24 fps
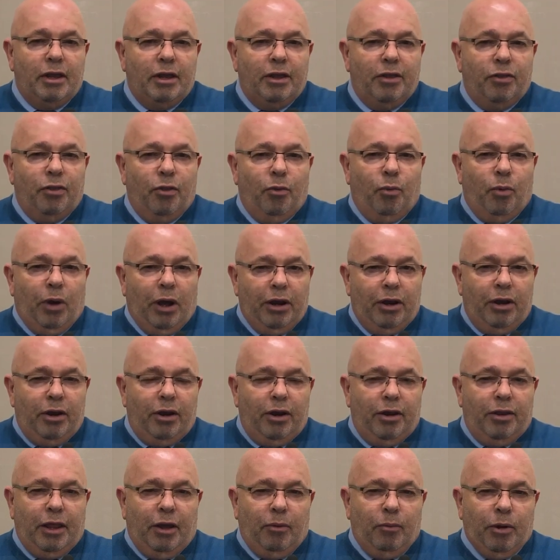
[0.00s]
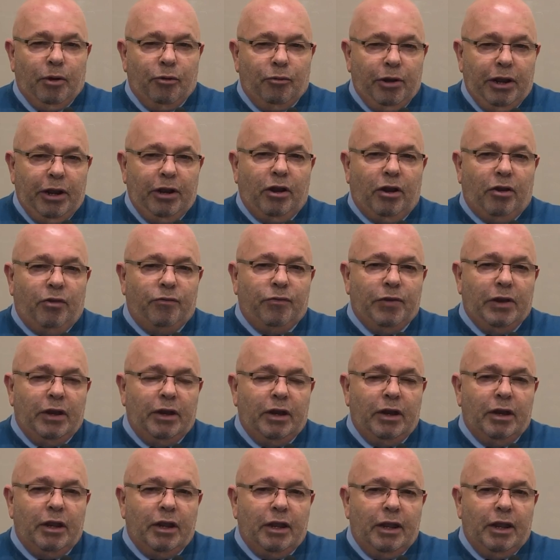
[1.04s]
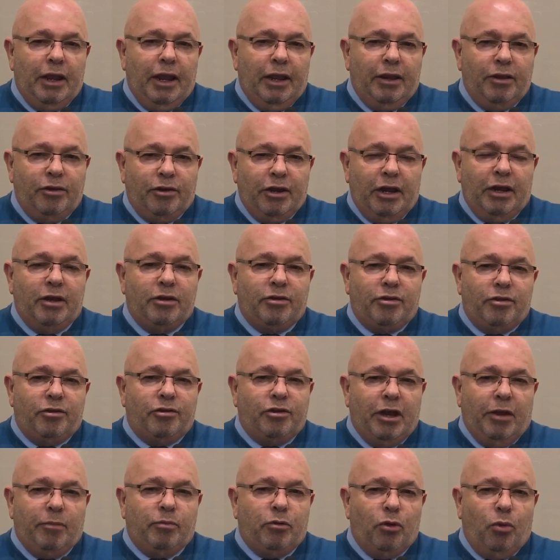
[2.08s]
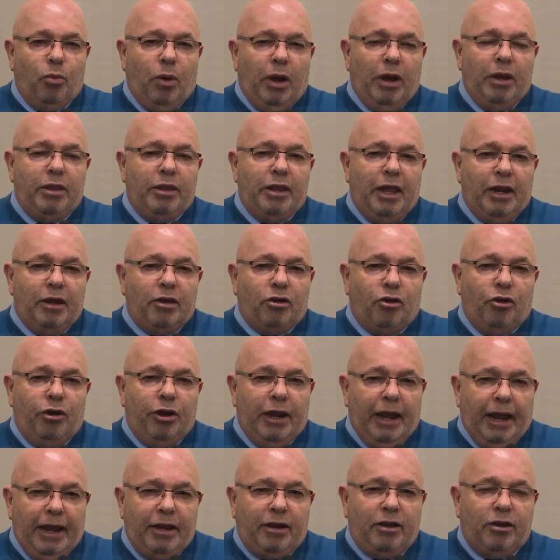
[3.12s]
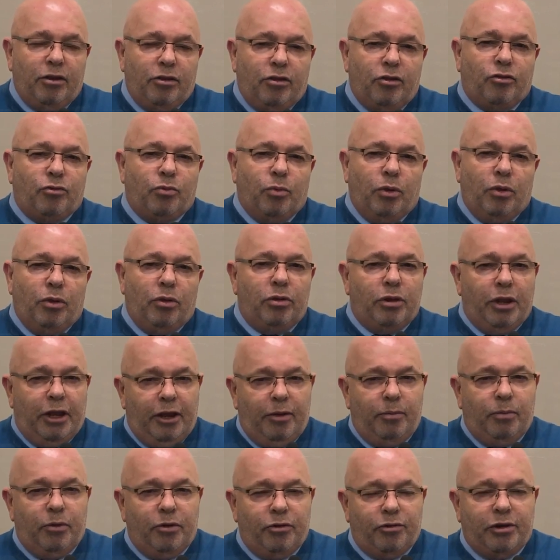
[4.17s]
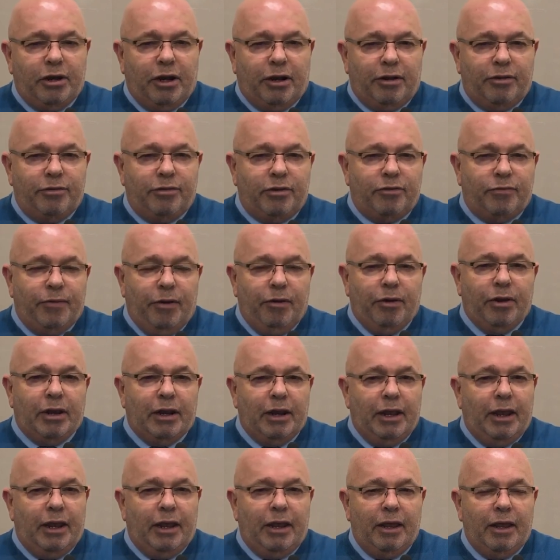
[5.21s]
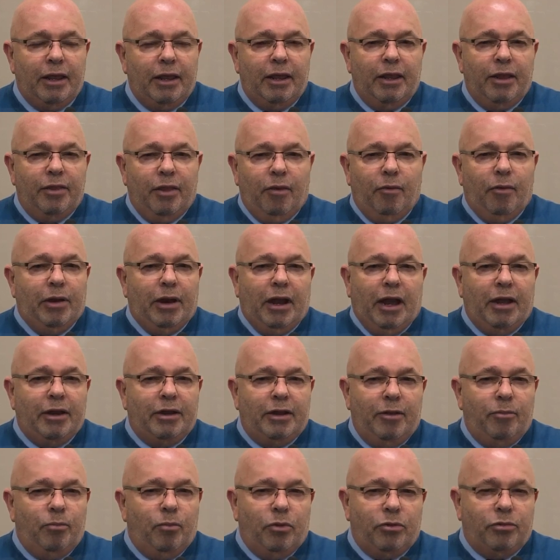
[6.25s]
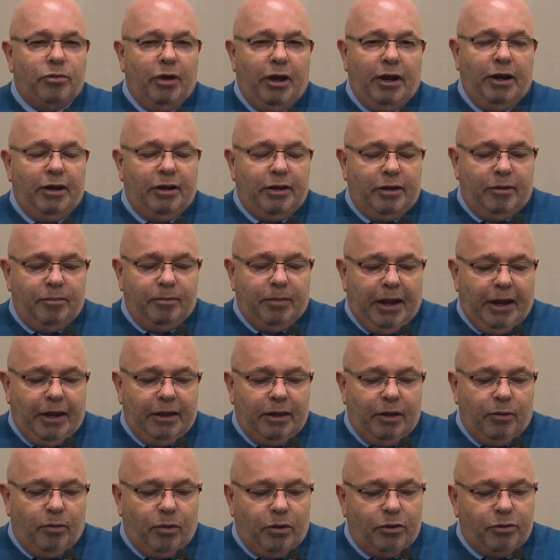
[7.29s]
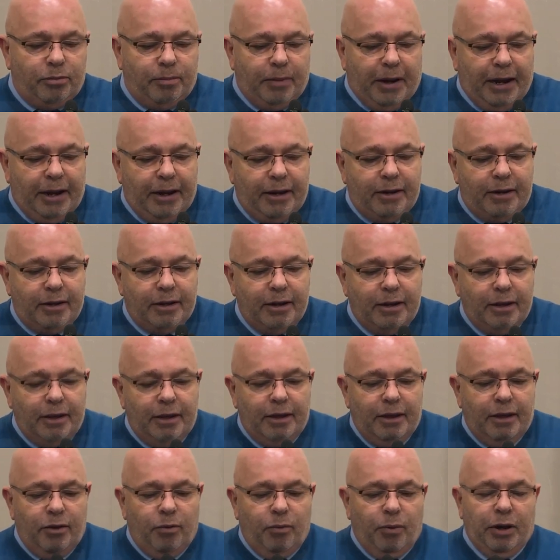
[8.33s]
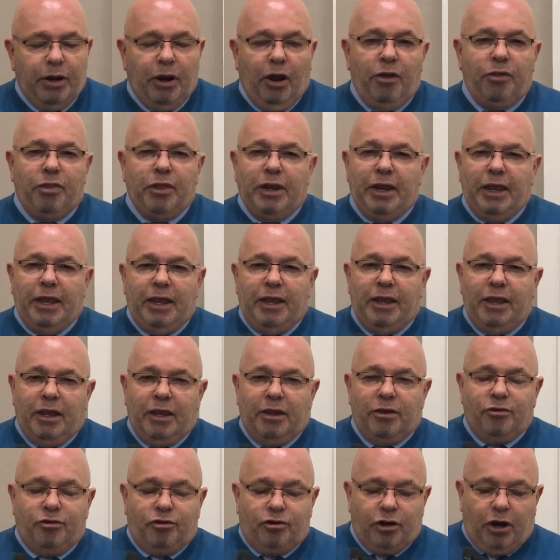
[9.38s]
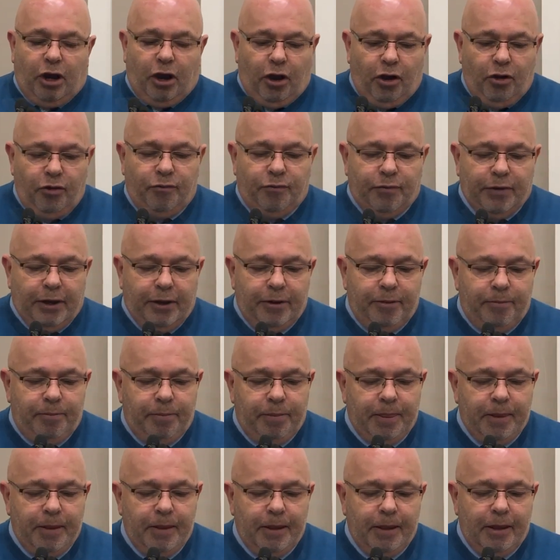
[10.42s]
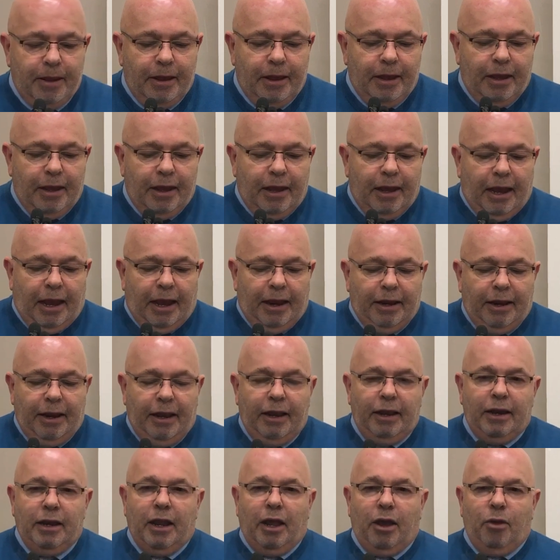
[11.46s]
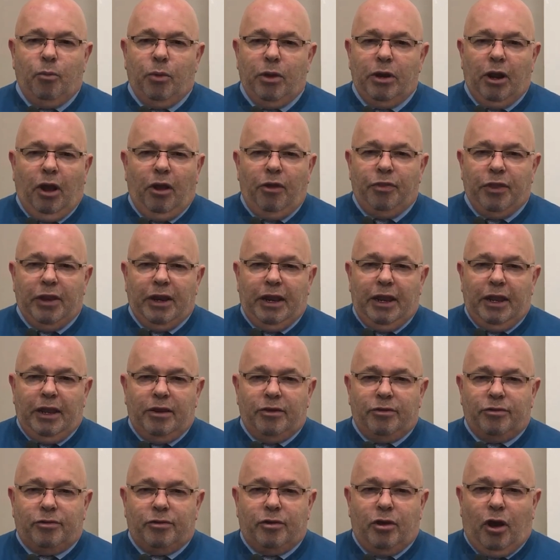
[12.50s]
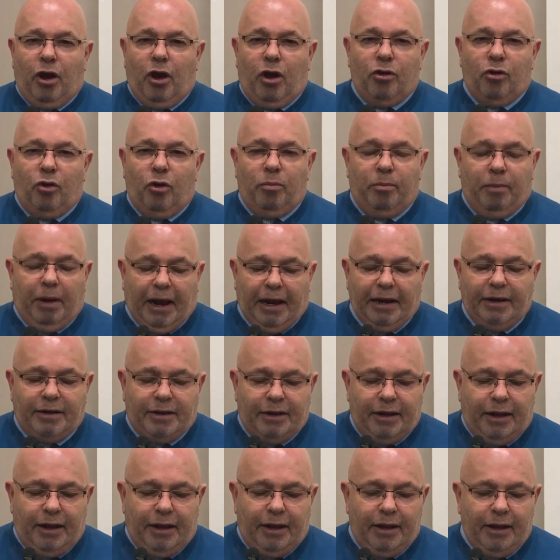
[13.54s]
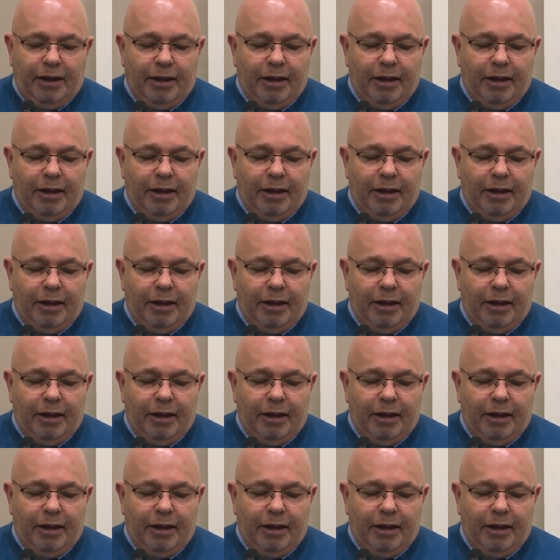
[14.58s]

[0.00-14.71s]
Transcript: the one that we read of in, in Genesis chapter 1 that created this world. Hebrews tells us very clear that without him was not anything made that was made. We know that He is Jehovah, and he know, we know that He is God Almighty,